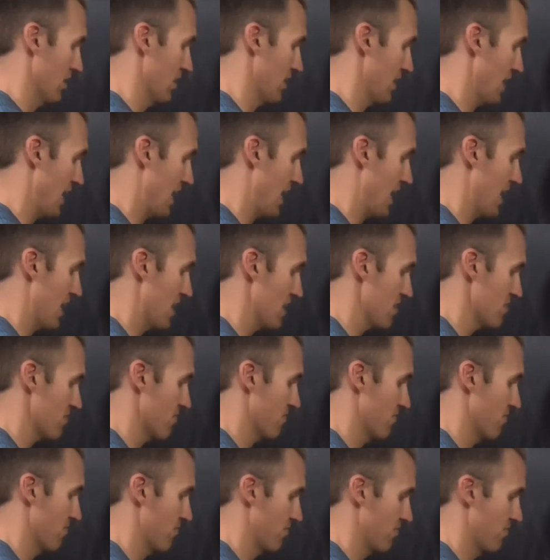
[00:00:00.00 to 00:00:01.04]
A,
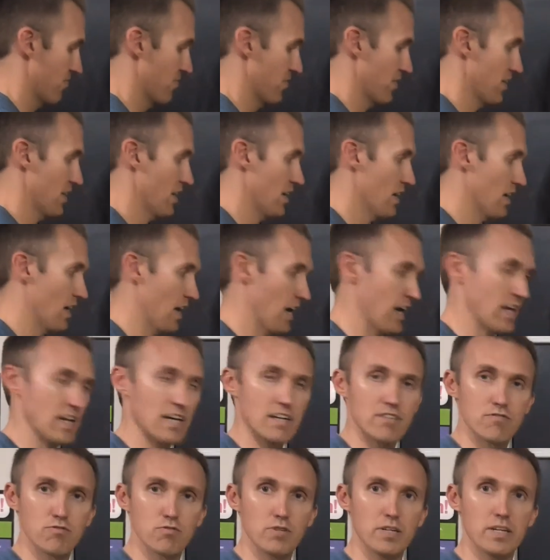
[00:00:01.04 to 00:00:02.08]
and
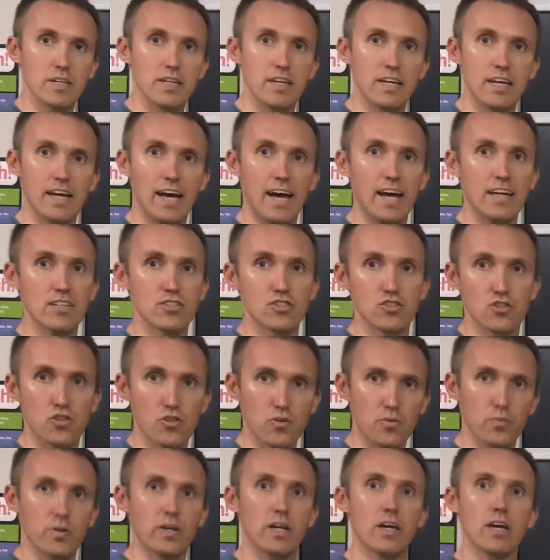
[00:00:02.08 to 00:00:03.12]
I've written it as
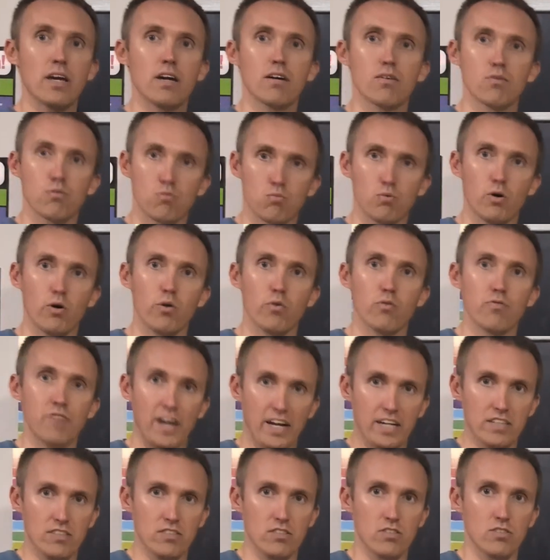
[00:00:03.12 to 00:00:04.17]
3 row
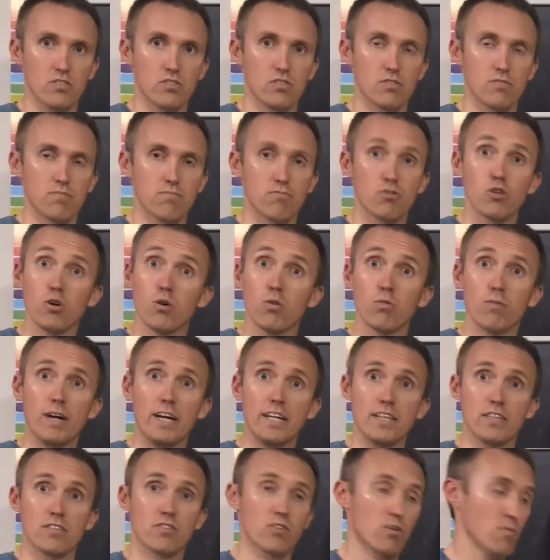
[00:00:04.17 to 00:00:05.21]
vectors. So
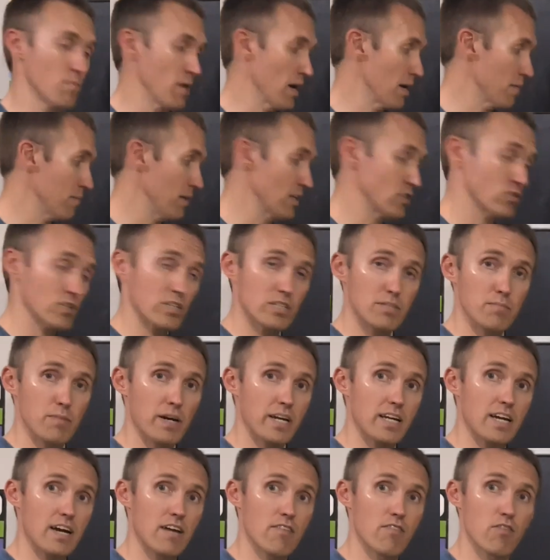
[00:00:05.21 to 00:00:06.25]
my matrix
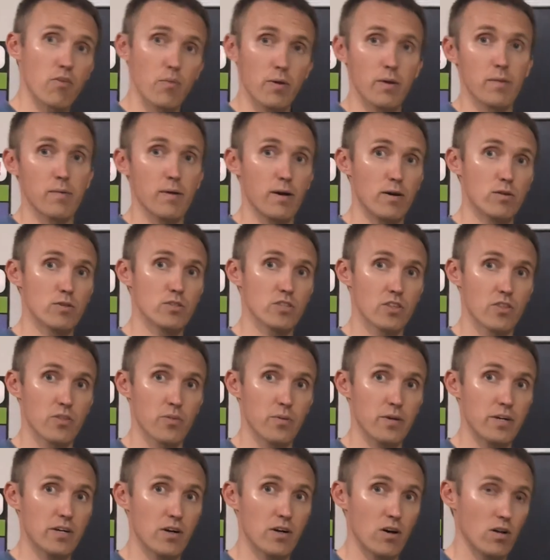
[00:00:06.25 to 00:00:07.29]
might have 3 rows and
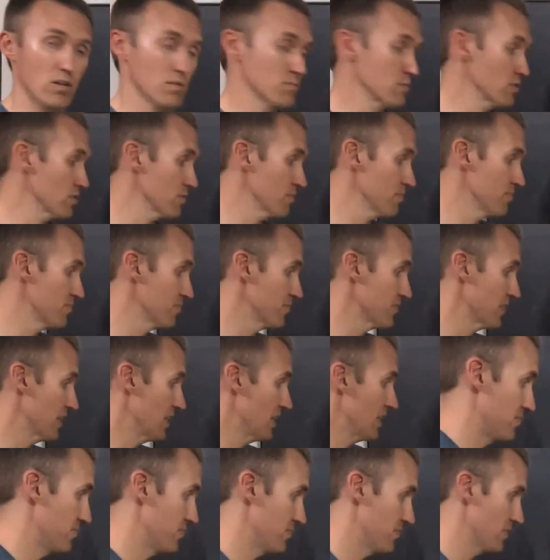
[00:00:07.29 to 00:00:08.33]
3 columns.
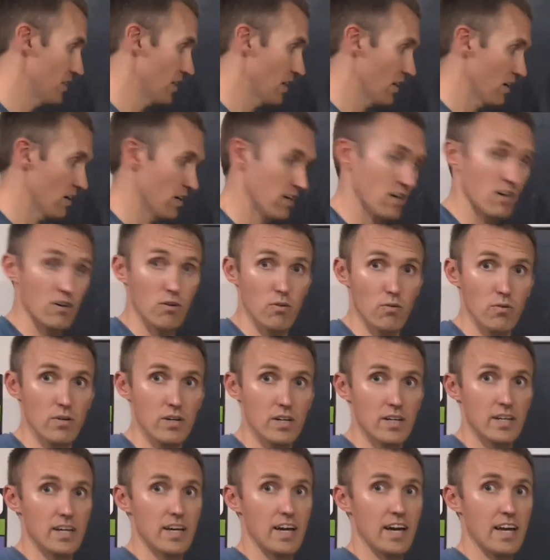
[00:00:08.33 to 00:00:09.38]
Oh,
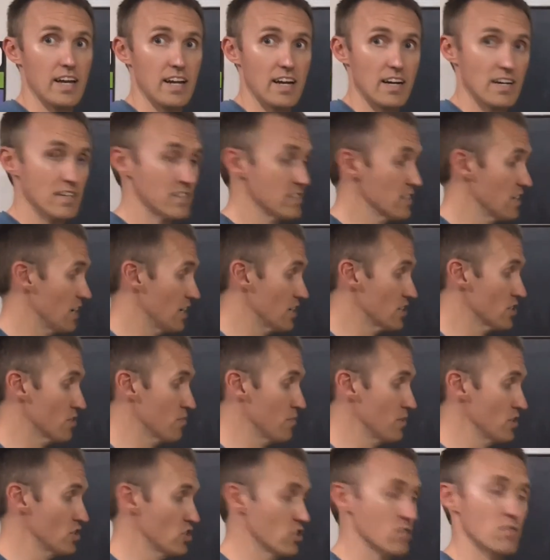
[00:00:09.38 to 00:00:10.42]
and I should
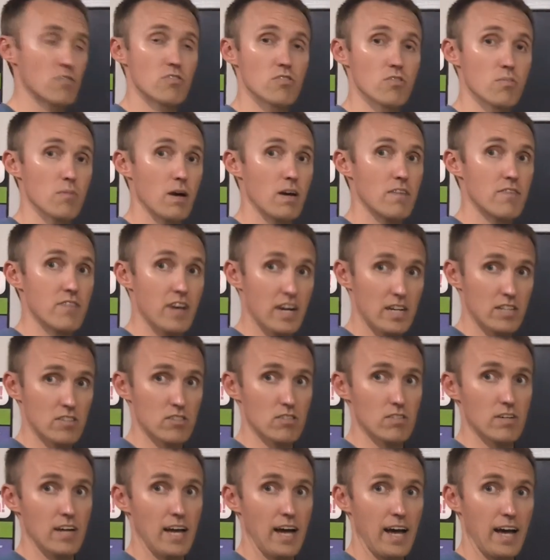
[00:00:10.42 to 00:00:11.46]
mention, so my
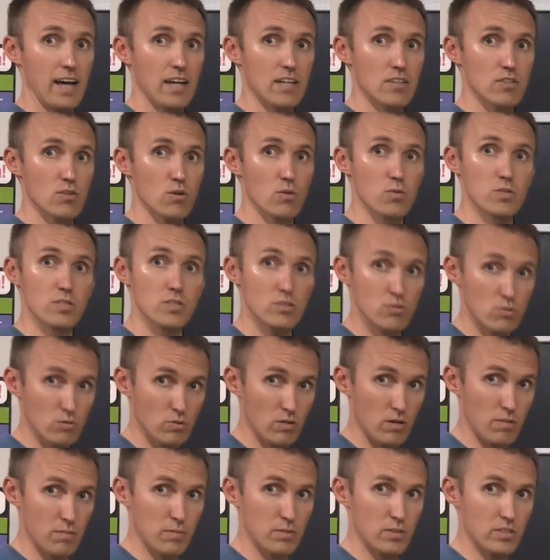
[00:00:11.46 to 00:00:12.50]
vector has only 2
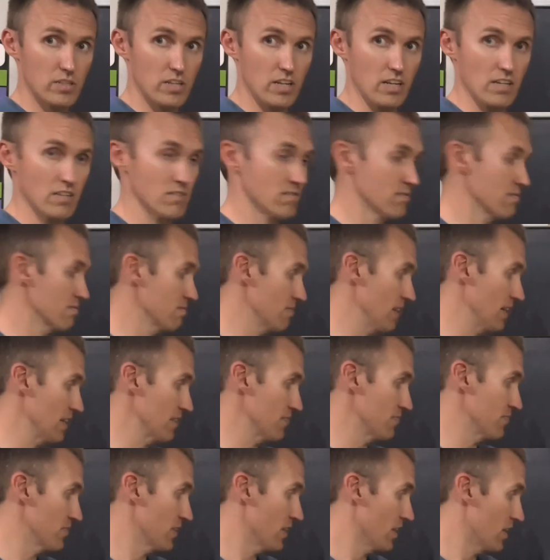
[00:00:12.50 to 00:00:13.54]
numbers in it,
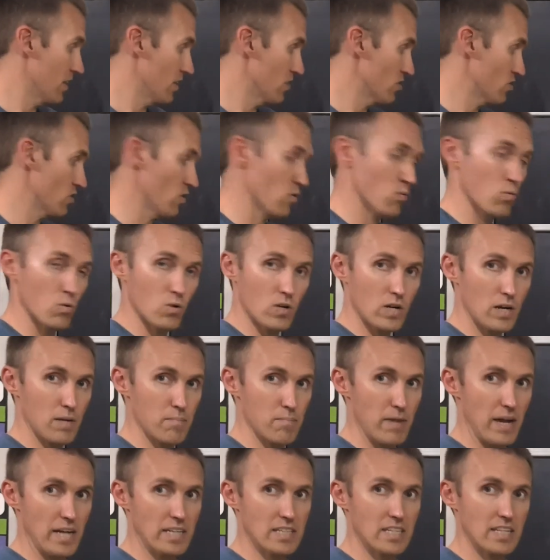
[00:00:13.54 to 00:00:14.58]
right? So we'll come
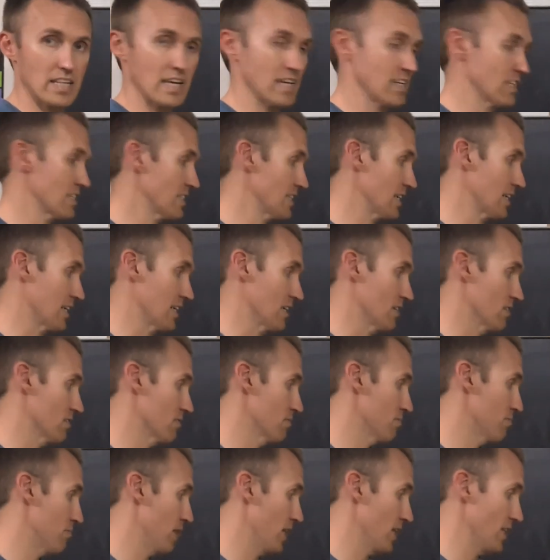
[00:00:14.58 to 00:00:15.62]
back to that in a second.
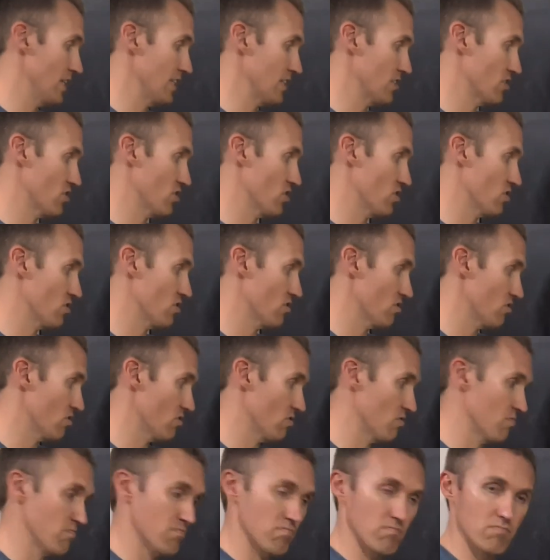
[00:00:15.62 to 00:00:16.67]
But
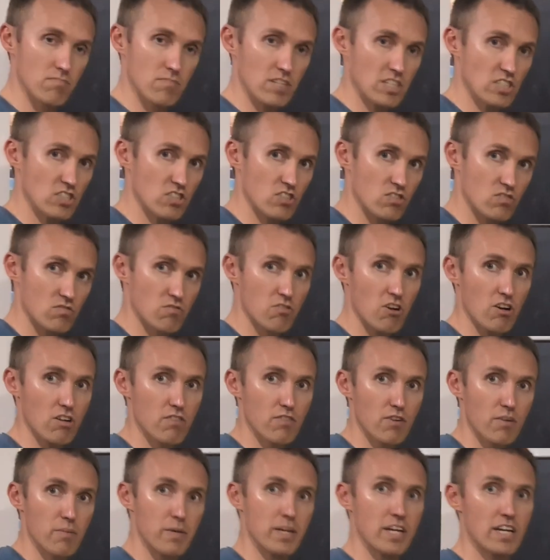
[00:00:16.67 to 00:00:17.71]
let's just talk
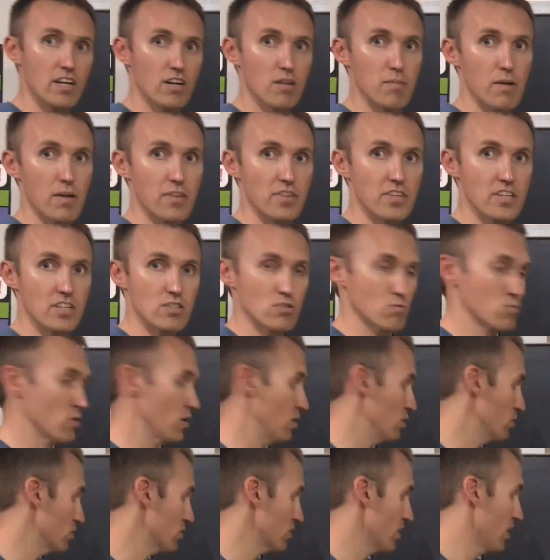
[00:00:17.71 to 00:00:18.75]
for a minute here about these
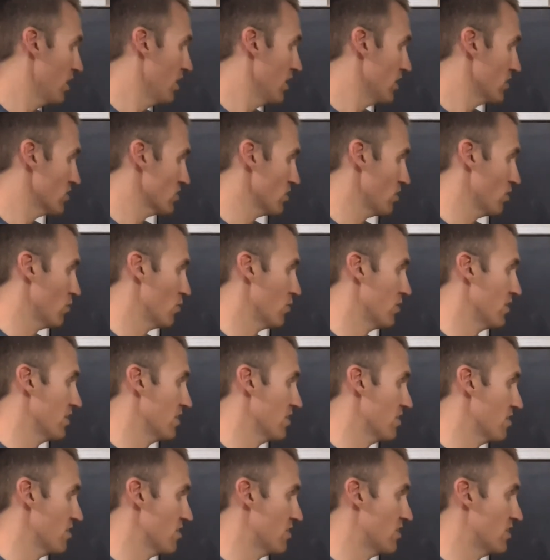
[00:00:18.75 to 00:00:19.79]
rows. So
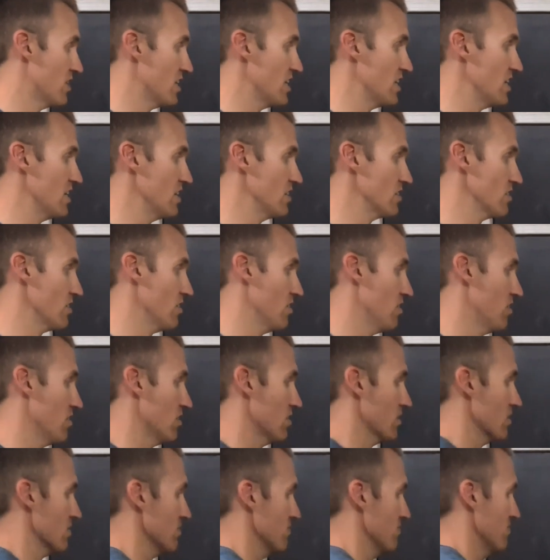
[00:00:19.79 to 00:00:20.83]
these
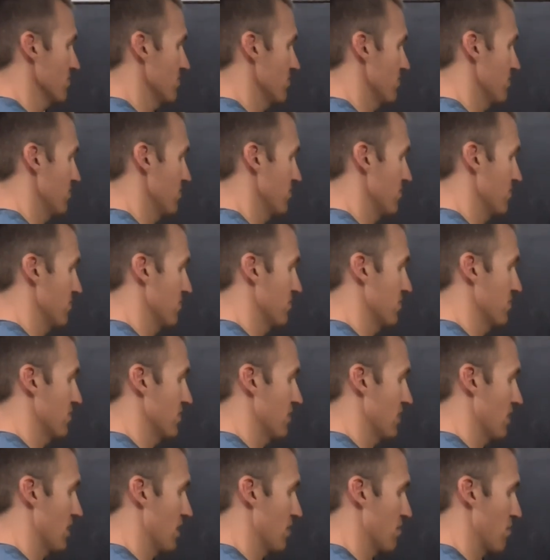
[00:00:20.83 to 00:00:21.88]
are,
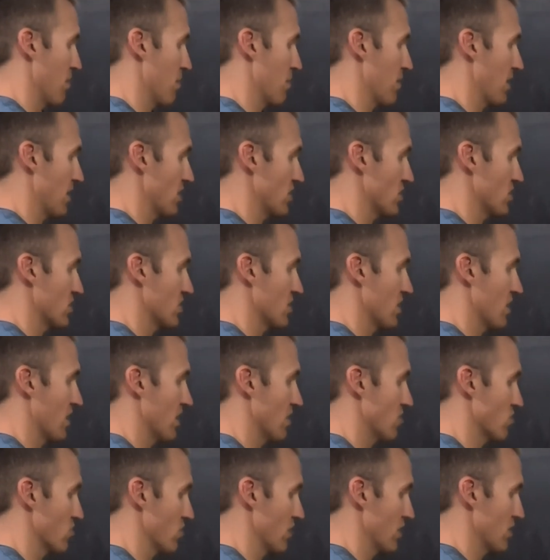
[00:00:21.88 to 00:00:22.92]
and maybe I should
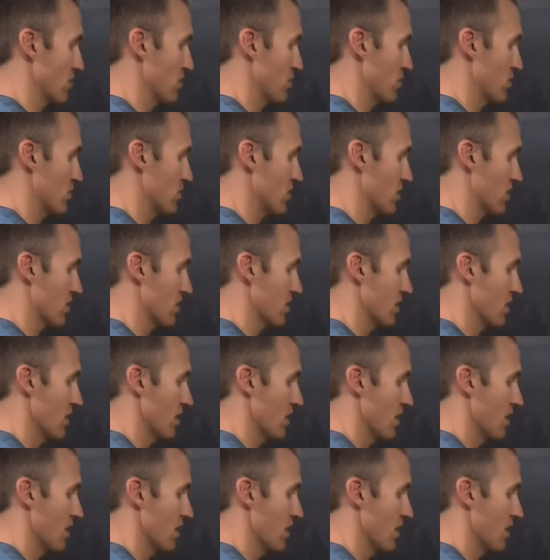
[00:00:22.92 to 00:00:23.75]
say transpose here.